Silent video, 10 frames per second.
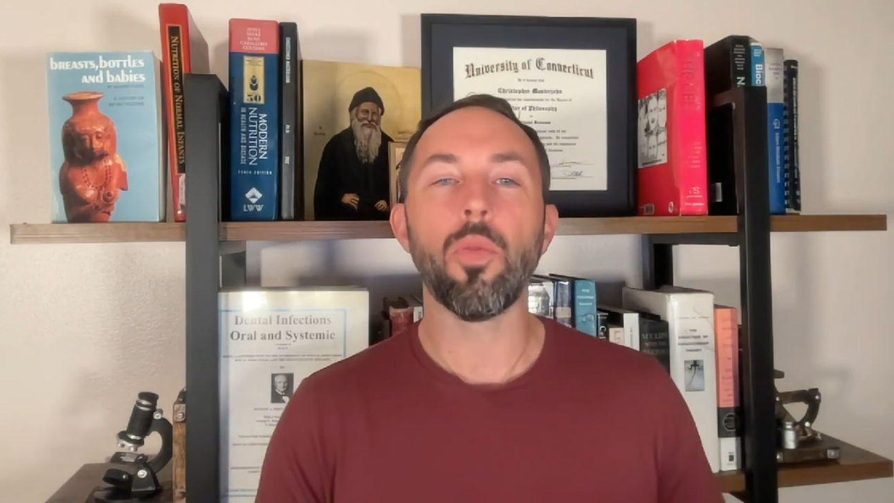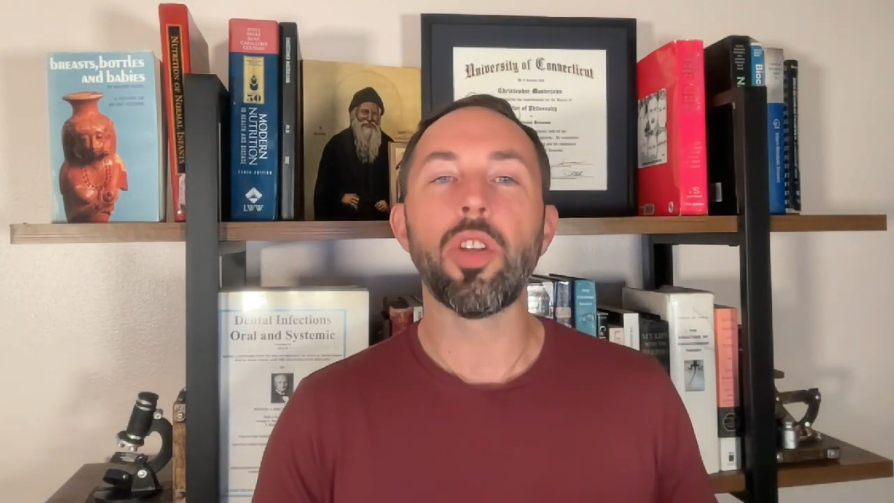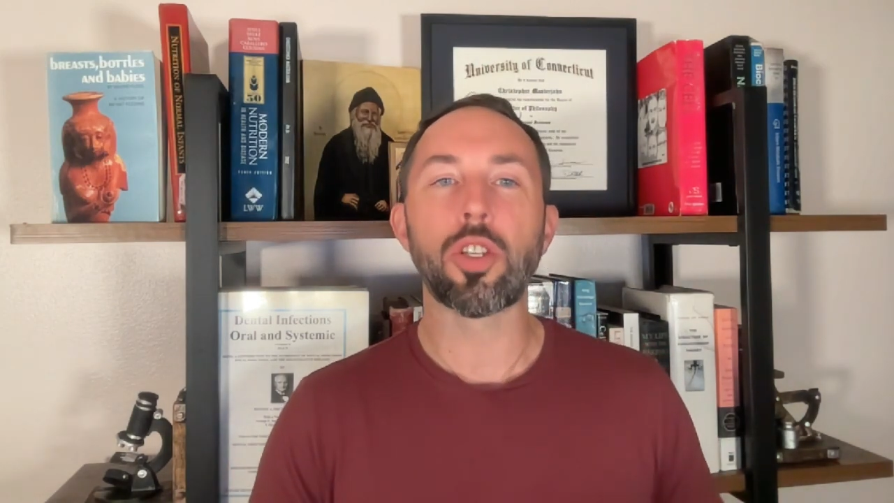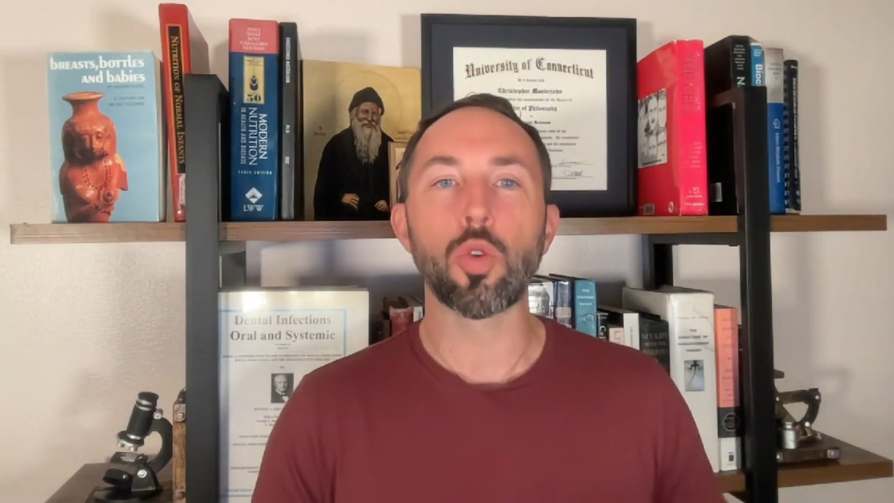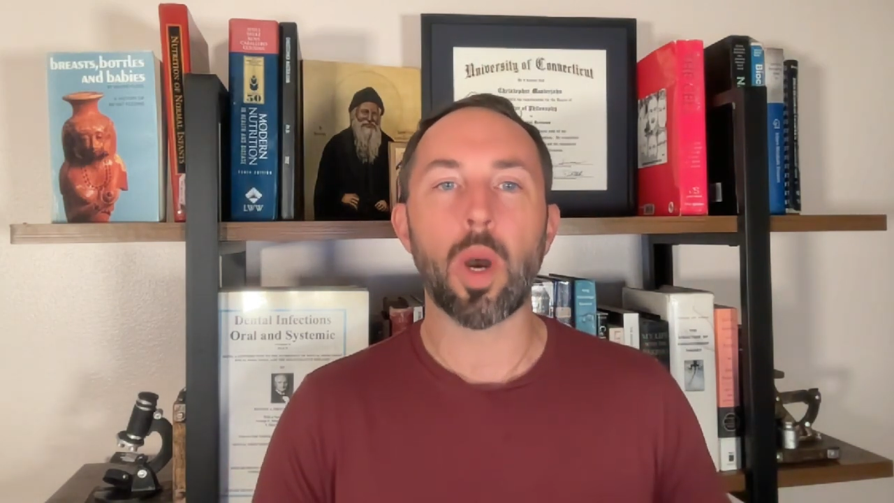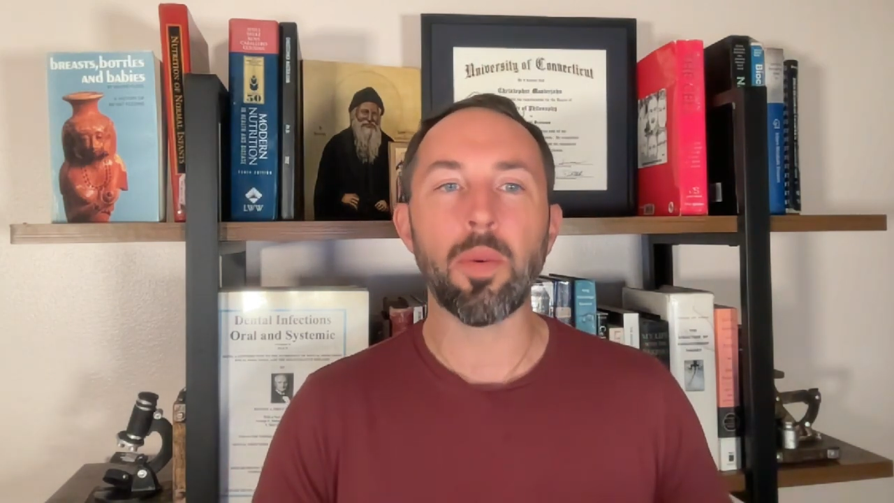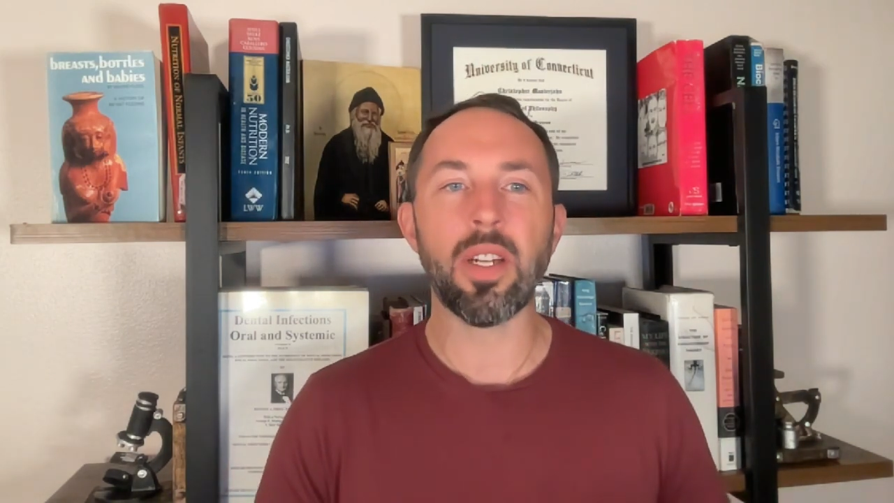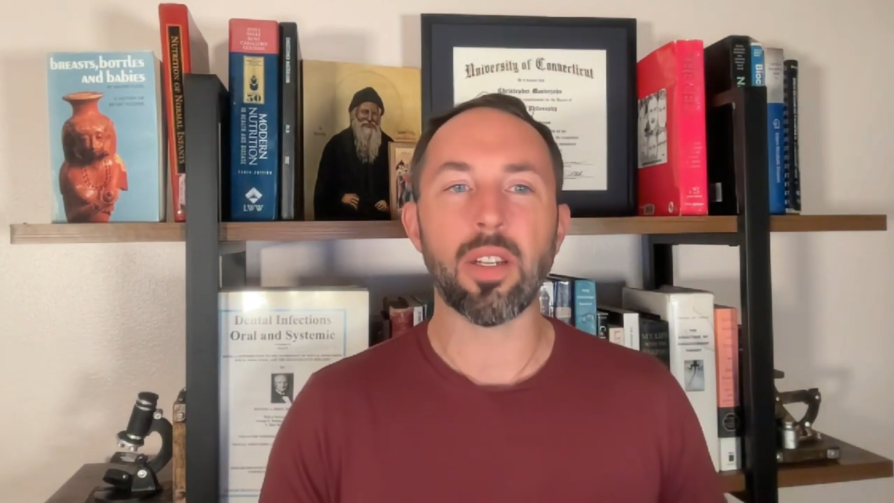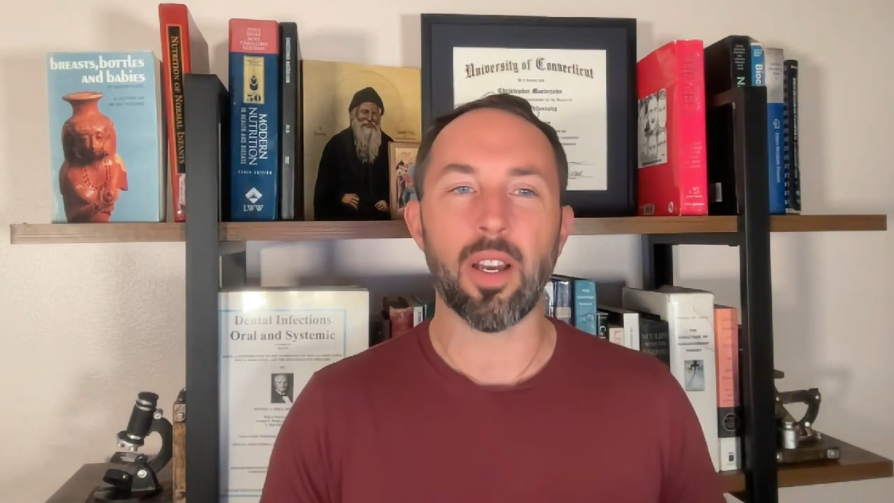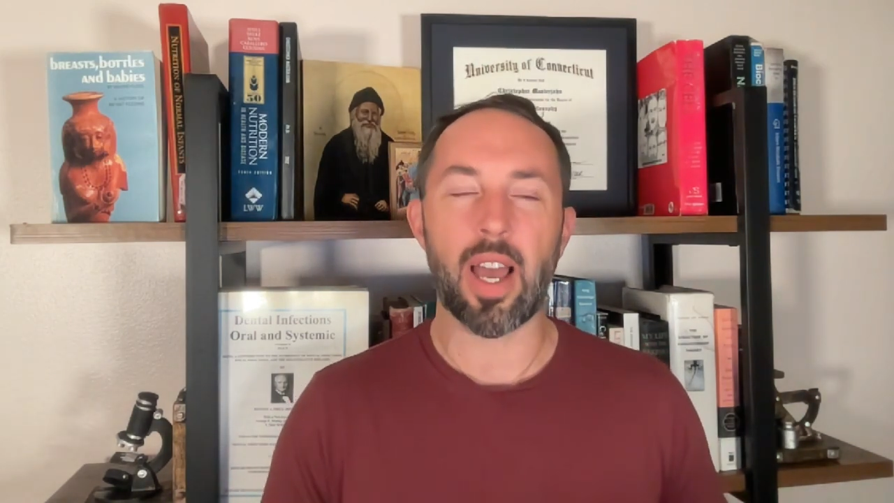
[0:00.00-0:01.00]
this is why we
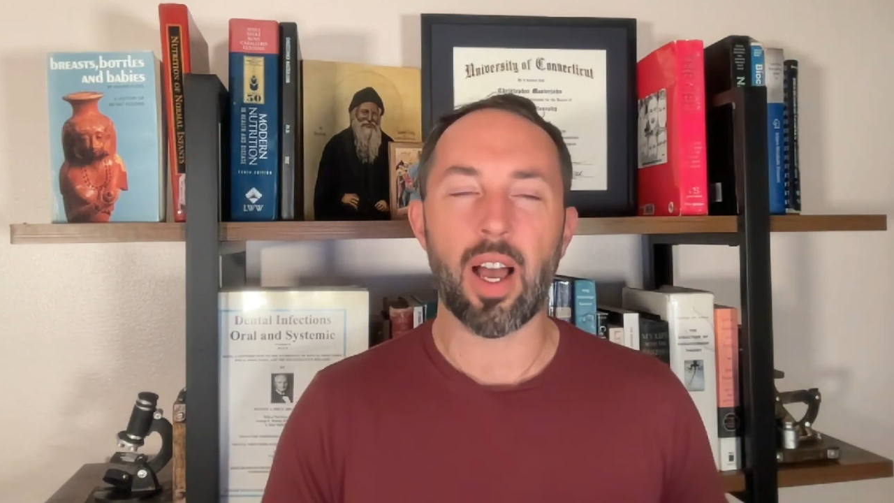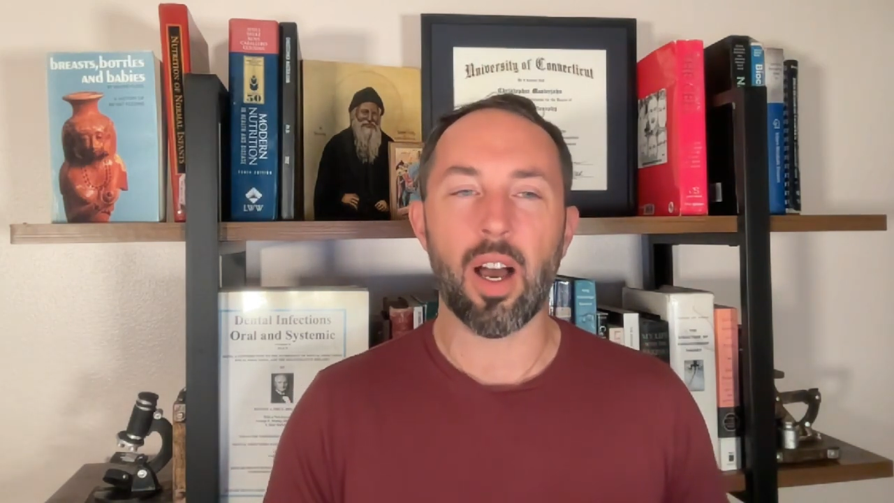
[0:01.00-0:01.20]
need to